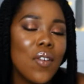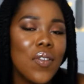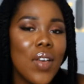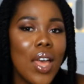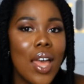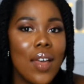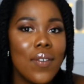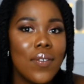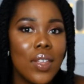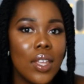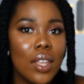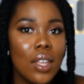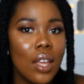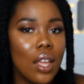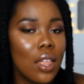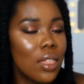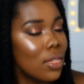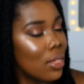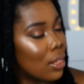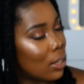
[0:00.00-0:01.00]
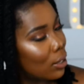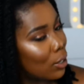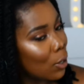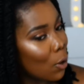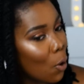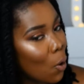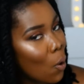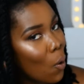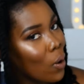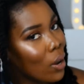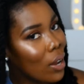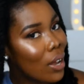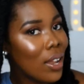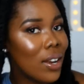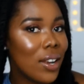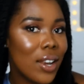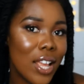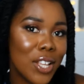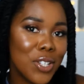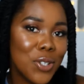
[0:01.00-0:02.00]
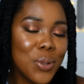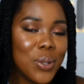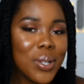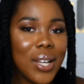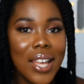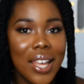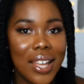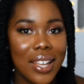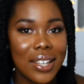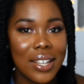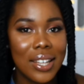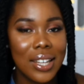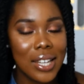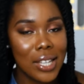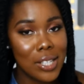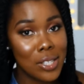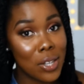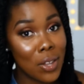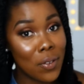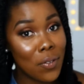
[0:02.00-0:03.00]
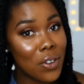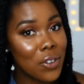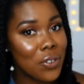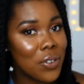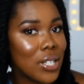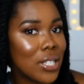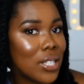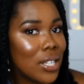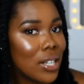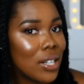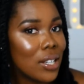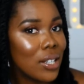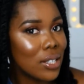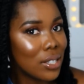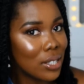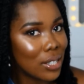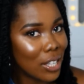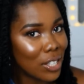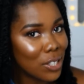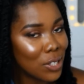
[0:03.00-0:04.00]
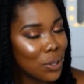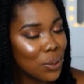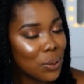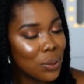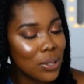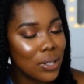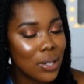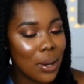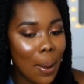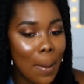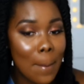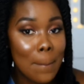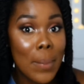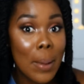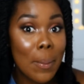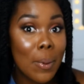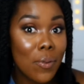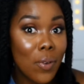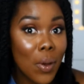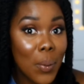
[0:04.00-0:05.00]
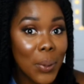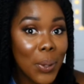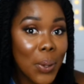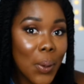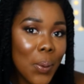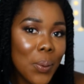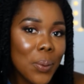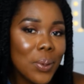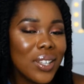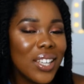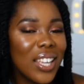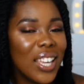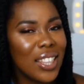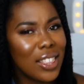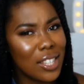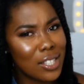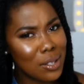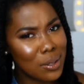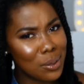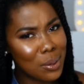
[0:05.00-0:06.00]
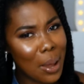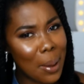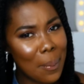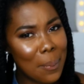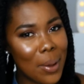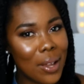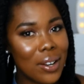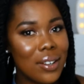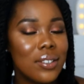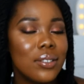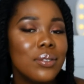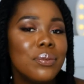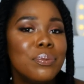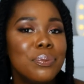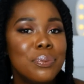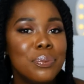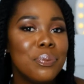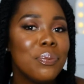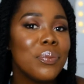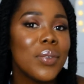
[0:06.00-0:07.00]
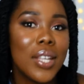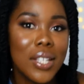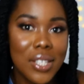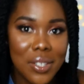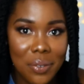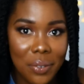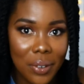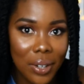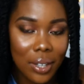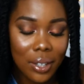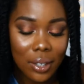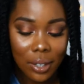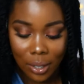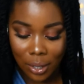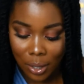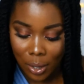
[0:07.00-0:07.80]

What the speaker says: of having long natural hair. So if you're interested, stay tuned. But before we go, hit the subscribe button, it's free.